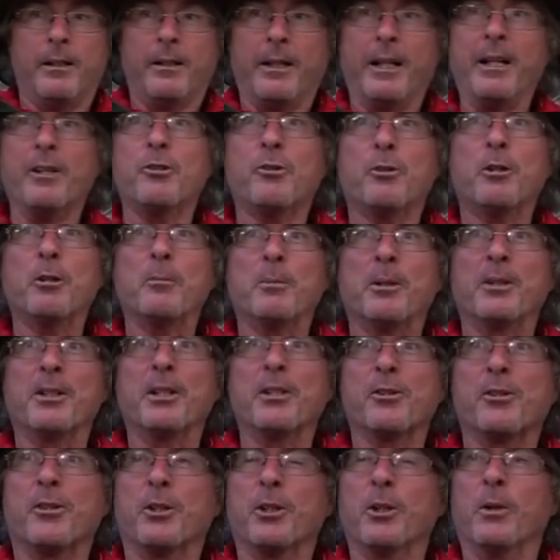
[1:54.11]
The history about
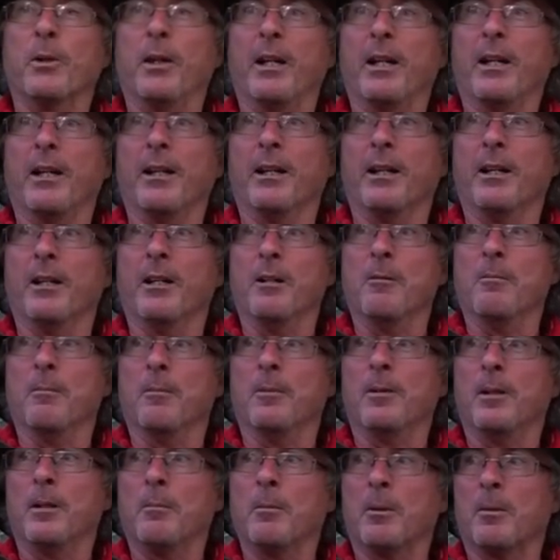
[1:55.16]
this, too, I
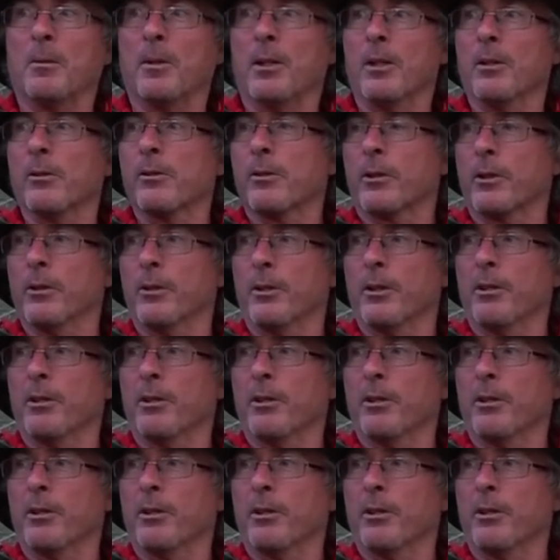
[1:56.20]
remember years ago,